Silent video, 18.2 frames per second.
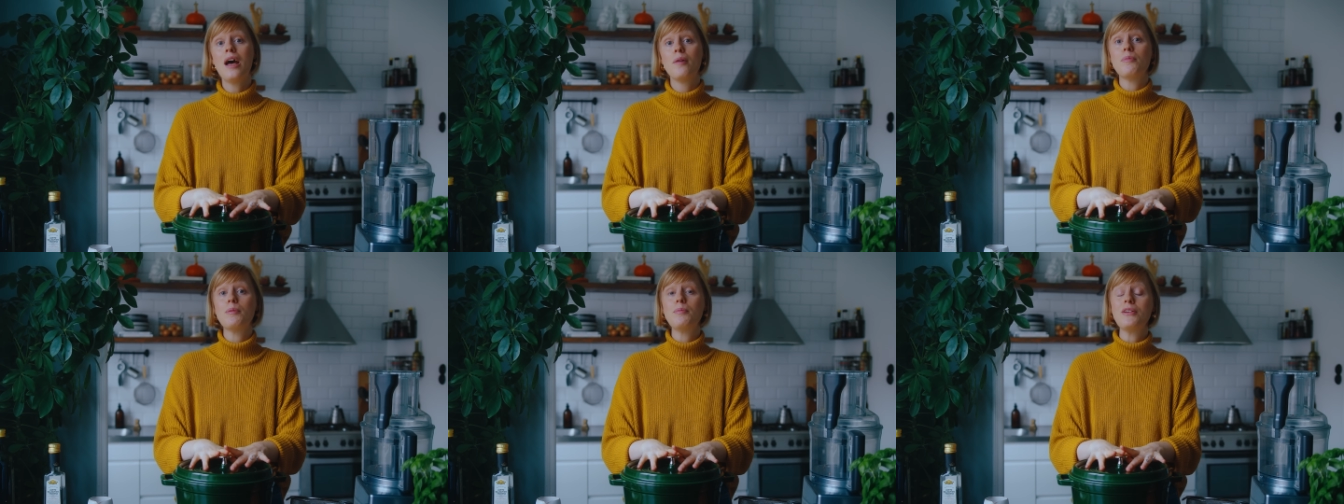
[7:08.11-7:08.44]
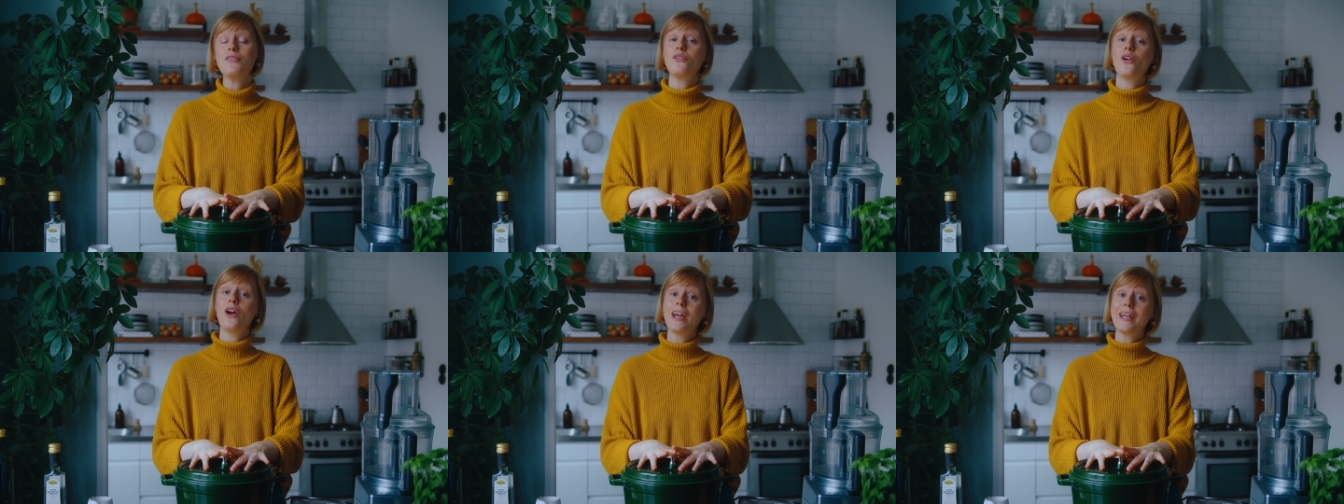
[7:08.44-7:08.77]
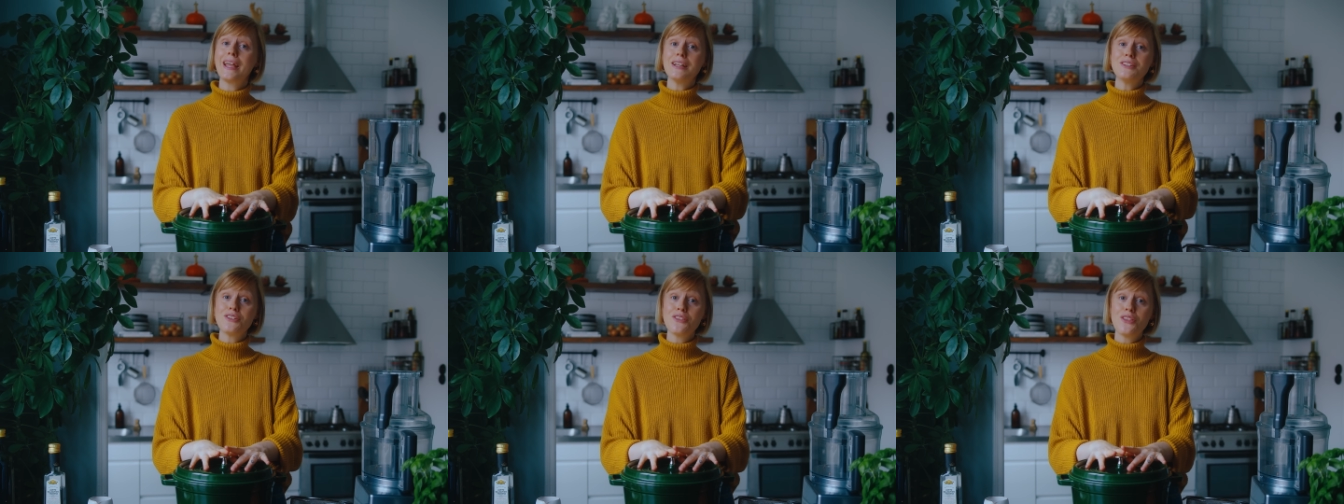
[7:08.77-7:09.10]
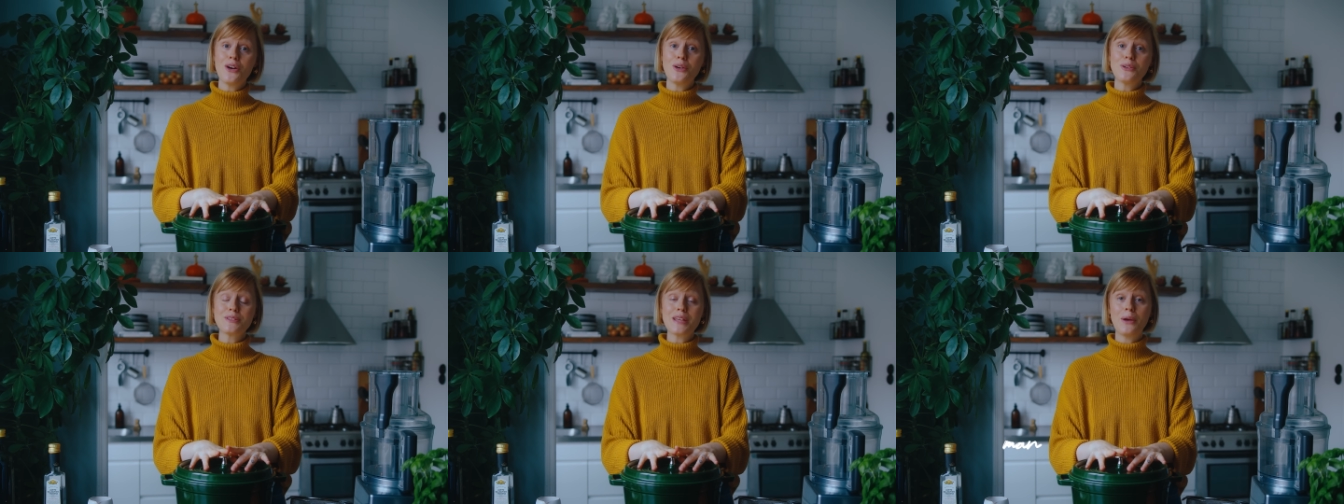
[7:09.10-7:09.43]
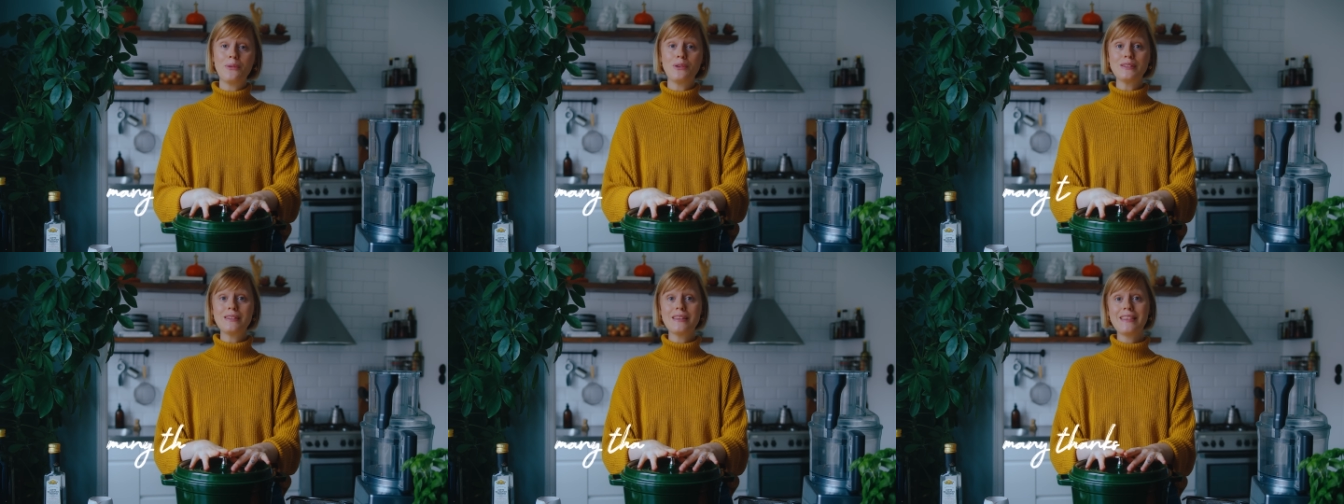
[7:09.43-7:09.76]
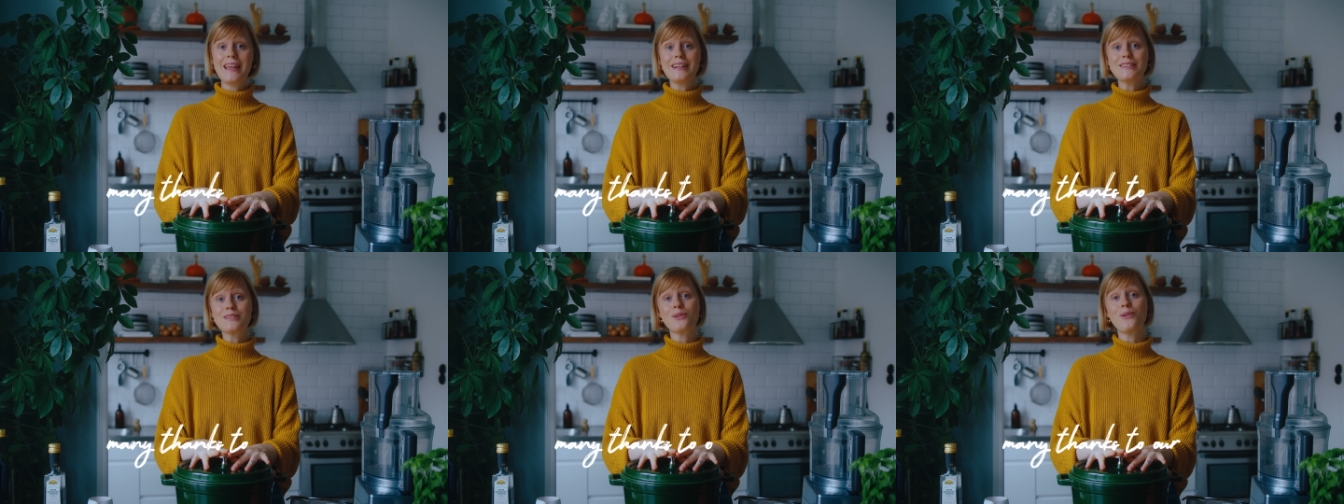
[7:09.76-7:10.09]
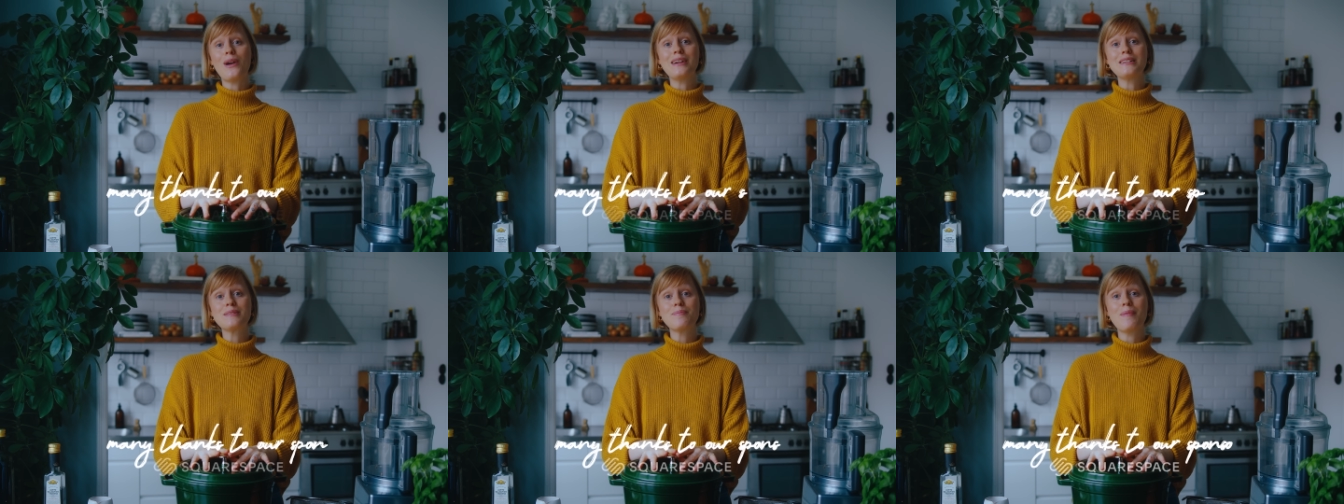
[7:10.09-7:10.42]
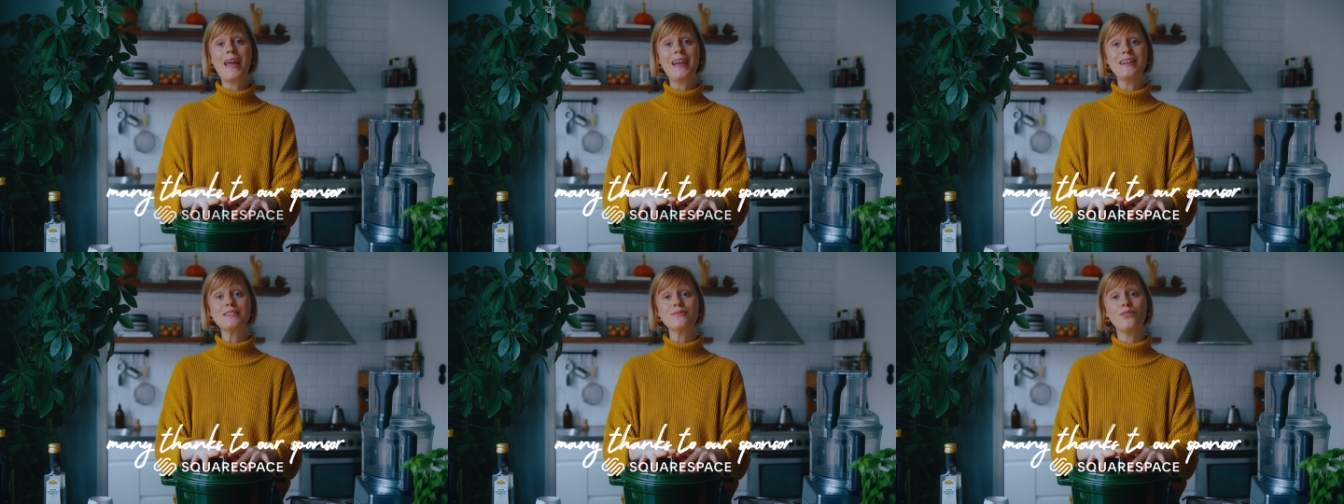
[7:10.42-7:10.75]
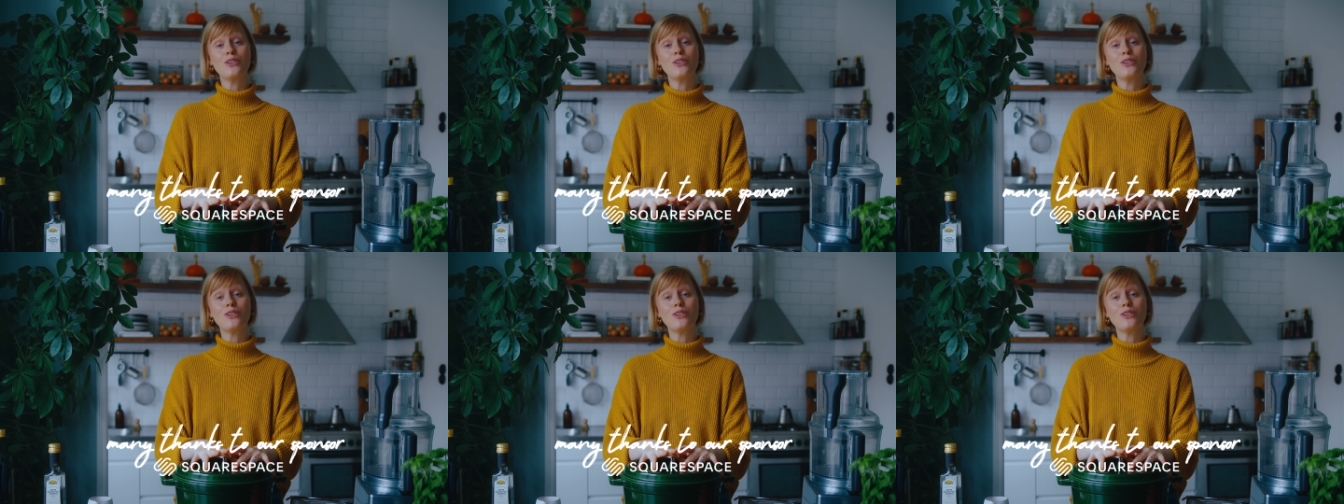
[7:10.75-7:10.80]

But before I get to those, I want to thank Squarespace